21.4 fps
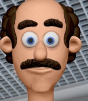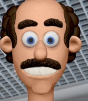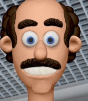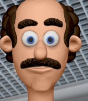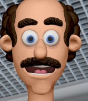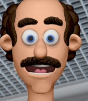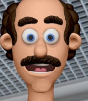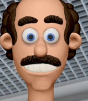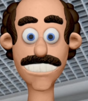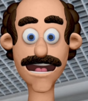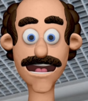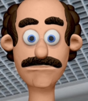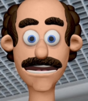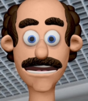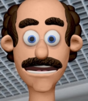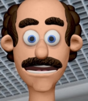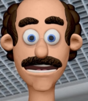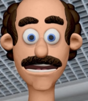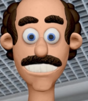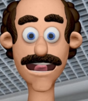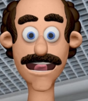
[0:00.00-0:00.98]
They can
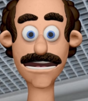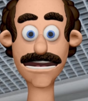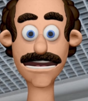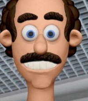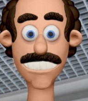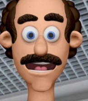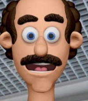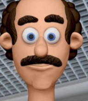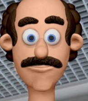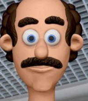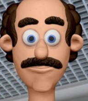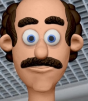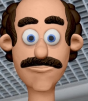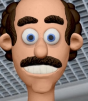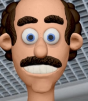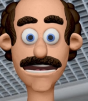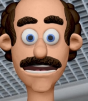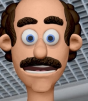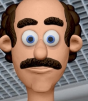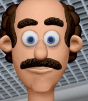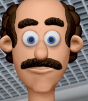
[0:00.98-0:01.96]
be easily cut,
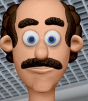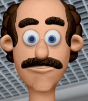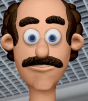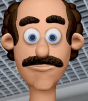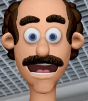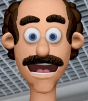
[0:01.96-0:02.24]
shaped,